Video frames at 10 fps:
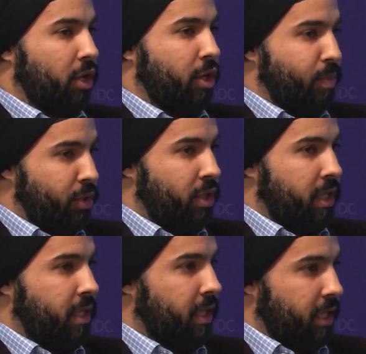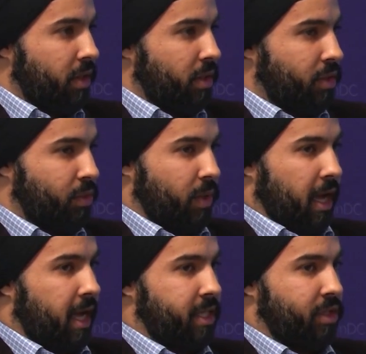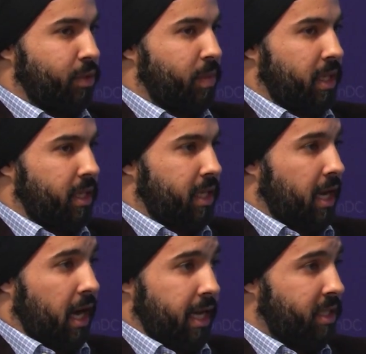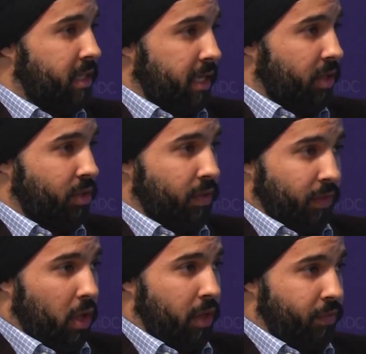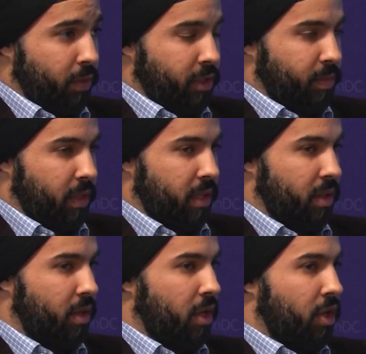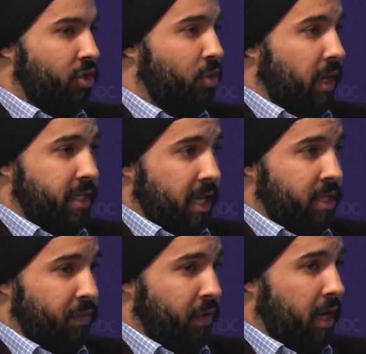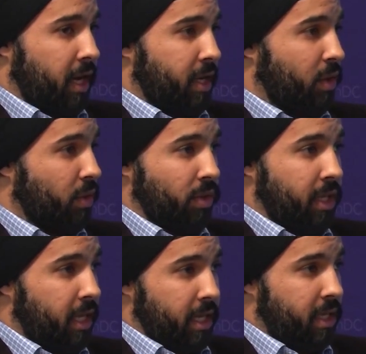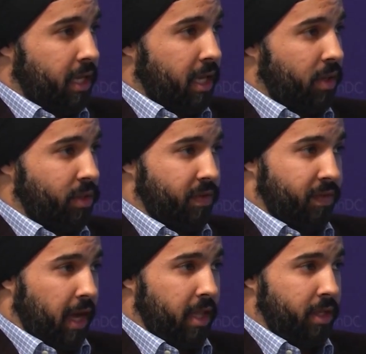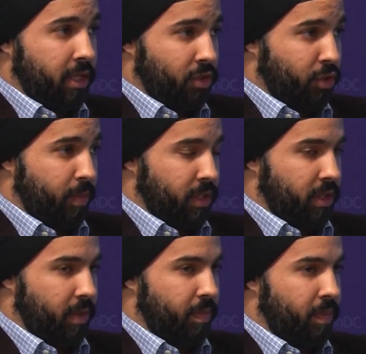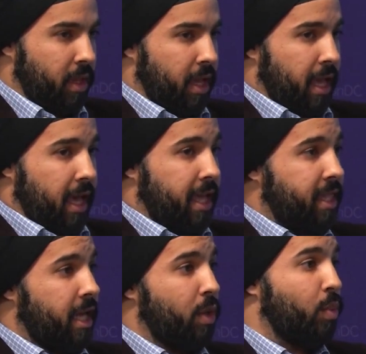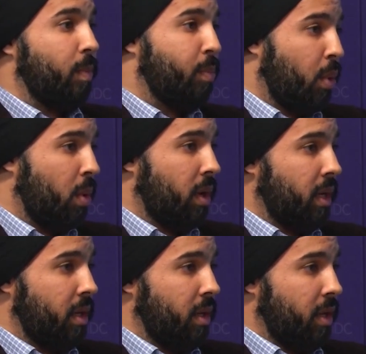Community leaders were asked to be the eyes and ears of law enforcement to identify early indicators of violent extremism and then report